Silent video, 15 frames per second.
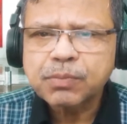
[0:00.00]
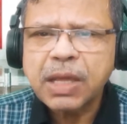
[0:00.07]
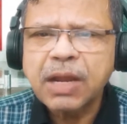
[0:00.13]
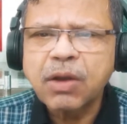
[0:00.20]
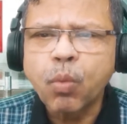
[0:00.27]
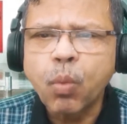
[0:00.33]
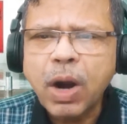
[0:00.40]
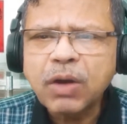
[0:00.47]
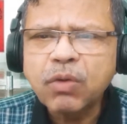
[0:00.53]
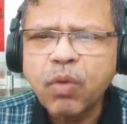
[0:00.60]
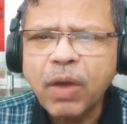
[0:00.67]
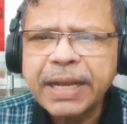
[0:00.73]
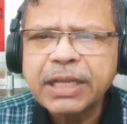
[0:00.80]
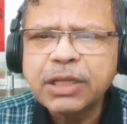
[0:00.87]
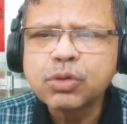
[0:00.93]
And what
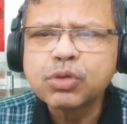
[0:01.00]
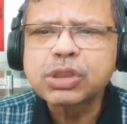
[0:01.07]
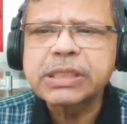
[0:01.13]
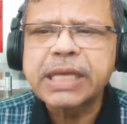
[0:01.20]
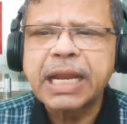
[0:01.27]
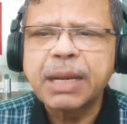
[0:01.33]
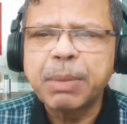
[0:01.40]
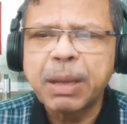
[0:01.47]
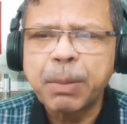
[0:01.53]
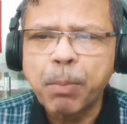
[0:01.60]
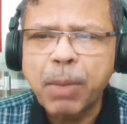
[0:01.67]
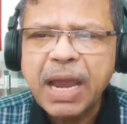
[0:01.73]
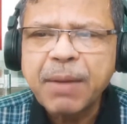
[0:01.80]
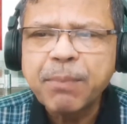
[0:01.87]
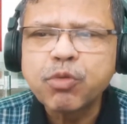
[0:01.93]
values can be
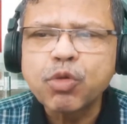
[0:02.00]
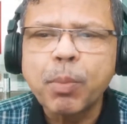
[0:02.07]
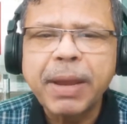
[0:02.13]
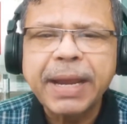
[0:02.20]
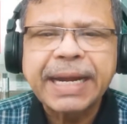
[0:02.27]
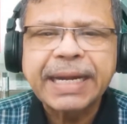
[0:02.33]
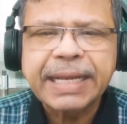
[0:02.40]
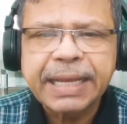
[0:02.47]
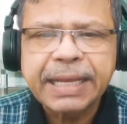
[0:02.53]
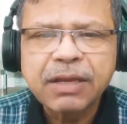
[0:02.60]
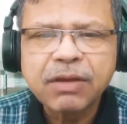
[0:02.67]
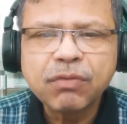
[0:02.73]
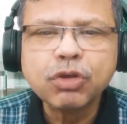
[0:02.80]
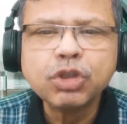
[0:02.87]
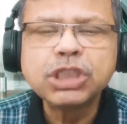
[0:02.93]
imbibed to make it a
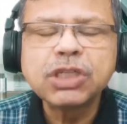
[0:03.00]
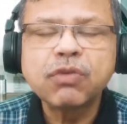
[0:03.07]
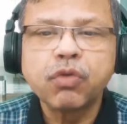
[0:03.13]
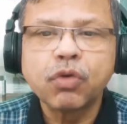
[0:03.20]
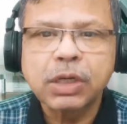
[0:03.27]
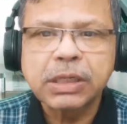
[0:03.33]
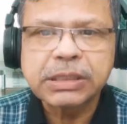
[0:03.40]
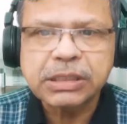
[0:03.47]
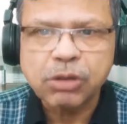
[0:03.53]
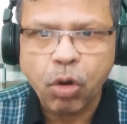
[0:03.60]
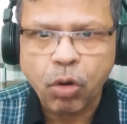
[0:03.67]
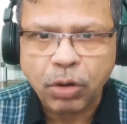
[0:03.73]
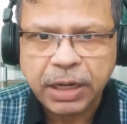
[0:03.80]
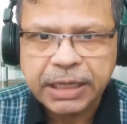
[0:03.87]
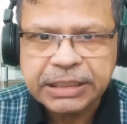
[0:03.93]
future-focused
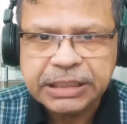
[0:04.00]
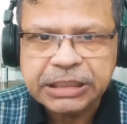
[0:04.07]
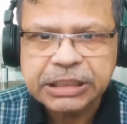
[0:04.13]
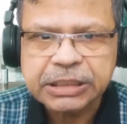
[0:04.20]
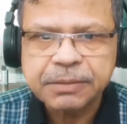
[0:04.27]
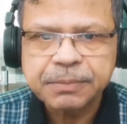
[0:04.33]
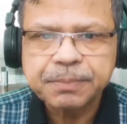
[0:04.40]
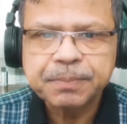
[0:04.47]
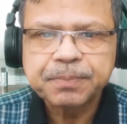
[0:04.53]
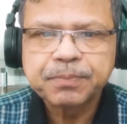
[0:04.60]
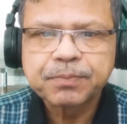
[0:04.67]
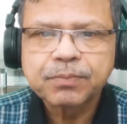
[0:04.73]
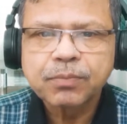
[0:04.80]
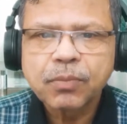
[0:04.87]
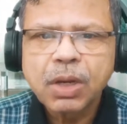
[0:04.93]
organization?
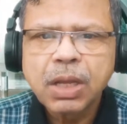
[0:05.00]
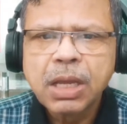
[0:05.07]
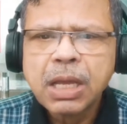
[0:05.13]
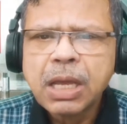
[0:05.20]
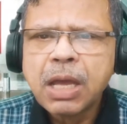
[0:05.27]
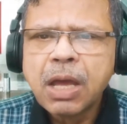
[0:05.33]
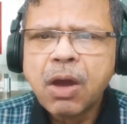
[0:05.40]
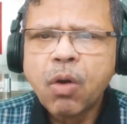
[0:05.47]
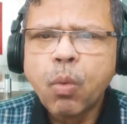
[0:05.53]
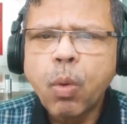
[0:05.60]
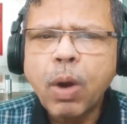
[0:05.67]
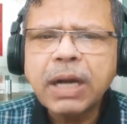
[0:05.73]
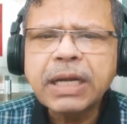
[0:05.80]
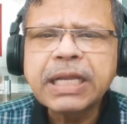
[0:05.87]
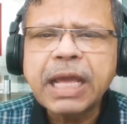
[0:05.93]

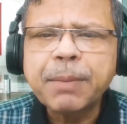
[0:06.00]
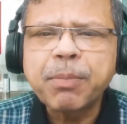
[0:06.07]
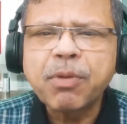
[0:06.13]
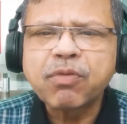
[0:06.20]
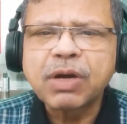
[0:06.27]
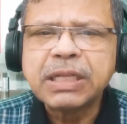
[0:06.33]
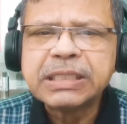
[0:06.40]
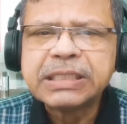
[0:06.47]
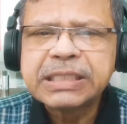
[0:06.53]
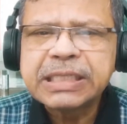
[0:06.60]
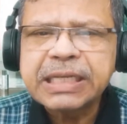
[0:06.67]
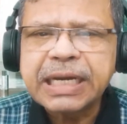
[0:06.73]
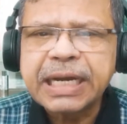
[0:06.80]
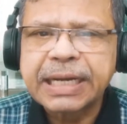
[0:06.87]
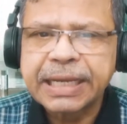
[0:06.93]
What type of
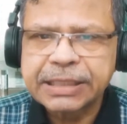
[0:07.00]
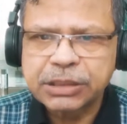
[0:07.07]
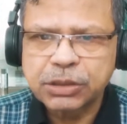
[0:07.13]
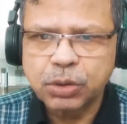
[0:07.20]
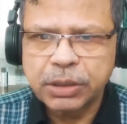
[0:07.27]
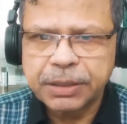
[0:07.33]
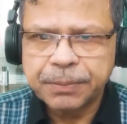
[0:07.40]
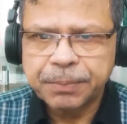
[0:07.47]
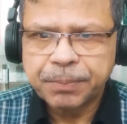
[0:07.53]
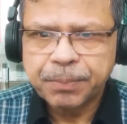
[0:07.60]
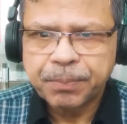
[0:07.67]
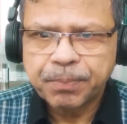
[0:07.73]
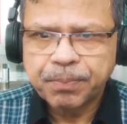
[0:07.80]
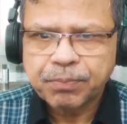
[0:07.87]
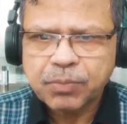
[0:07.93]
culture it has today?
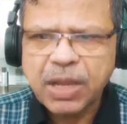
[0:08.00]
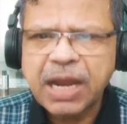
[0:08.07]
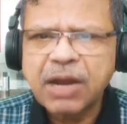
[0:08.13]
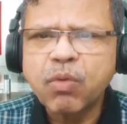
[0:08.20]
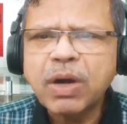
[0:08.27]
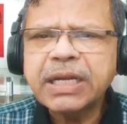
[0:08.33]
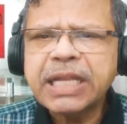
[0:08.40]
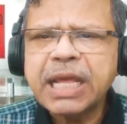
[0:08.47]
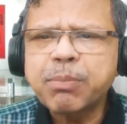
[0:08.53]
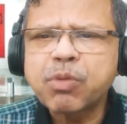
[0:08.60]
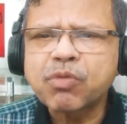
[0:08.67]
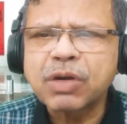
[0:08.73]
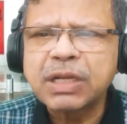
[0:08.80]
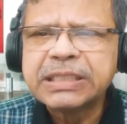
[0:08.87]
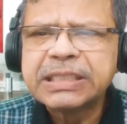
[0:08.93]
And what type
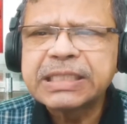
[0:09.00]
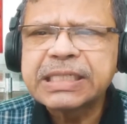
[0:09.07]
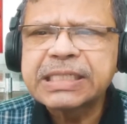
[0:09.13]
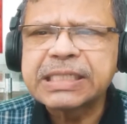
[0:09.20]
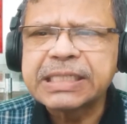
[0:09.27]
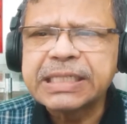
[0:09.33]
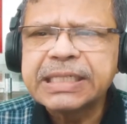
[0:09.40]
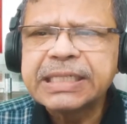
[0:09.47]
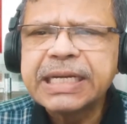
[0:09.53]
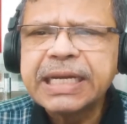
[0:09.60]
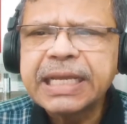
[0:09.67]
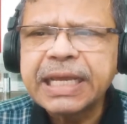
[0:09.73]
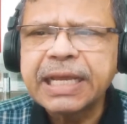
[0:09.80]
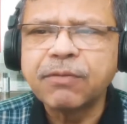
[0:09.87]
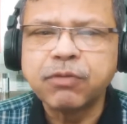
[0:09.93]
of culture is
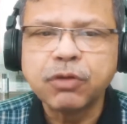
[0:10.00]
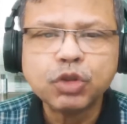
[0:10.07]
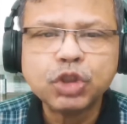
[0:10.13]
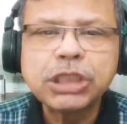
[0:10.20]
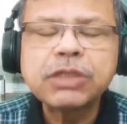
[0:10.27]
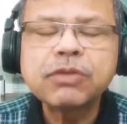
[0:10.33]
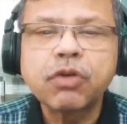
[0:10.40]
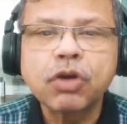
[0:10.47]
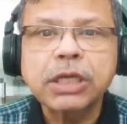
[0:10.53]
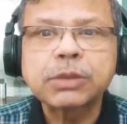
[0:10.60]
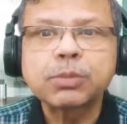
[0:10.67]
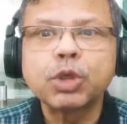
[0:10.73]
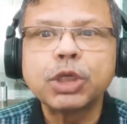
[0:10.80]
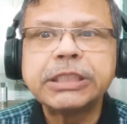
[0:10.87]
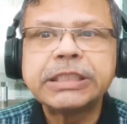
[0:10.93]
needed in future for
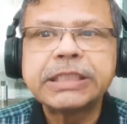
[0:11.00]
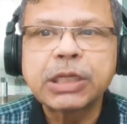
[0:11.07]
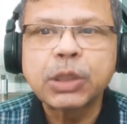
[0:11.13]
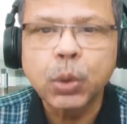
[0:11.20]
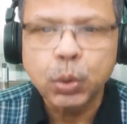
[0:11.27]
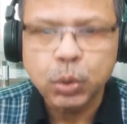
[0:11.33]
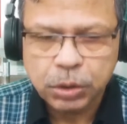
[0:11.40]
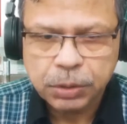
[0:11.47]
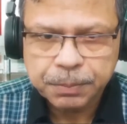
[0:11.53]
exponential growth?